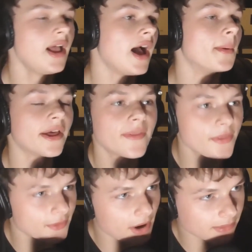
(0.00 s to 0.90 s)
What I think that
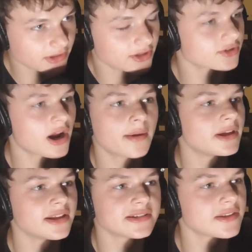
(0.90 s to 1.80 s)
they're probably
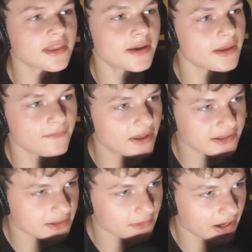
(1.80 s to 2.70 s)
describing is that they fit
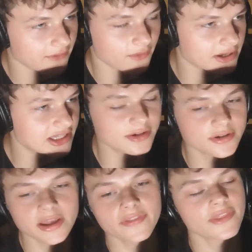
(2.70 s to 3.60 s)
some kind of
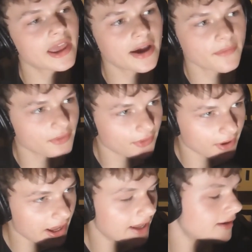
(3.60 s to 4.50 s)
criteria they have within their
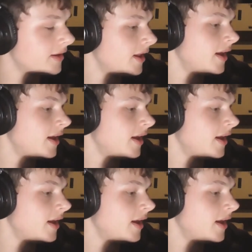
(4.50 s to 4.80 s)
head,